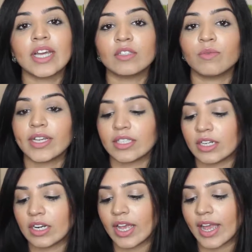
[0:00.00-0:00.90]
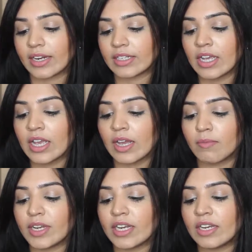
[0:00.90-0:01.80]
as waxing can
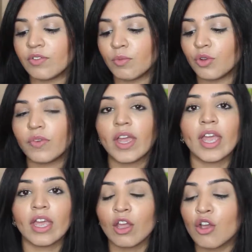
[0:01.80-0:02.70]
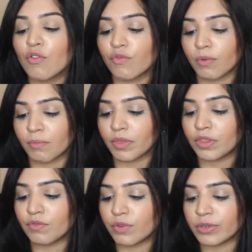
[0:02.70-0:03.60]
completely remove hair from
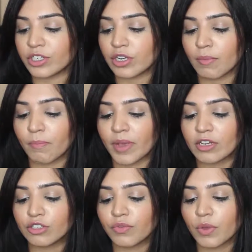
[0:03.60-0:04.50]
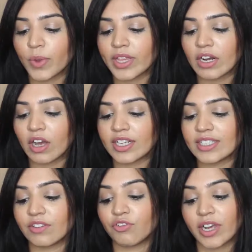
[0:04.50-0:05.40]
the root. Because of the way the light
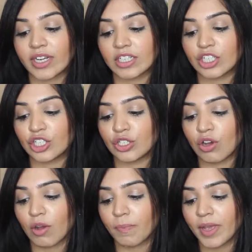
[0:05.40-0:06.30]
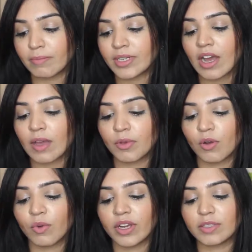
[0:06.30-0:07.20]
is attracted to dark pigment,
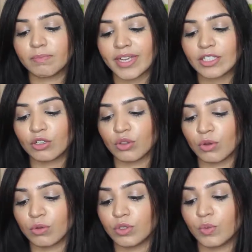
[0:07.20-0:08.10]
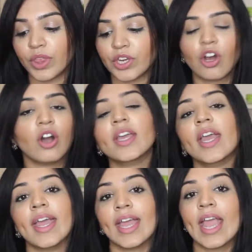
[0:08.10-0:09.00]
IPL works best on those with dark
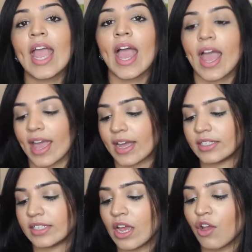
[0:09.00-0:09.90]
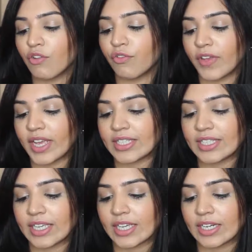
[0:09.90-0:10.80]
hair and fair
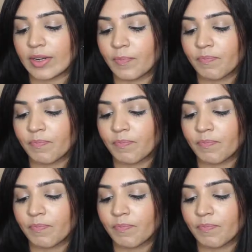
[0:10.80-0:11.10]
skin.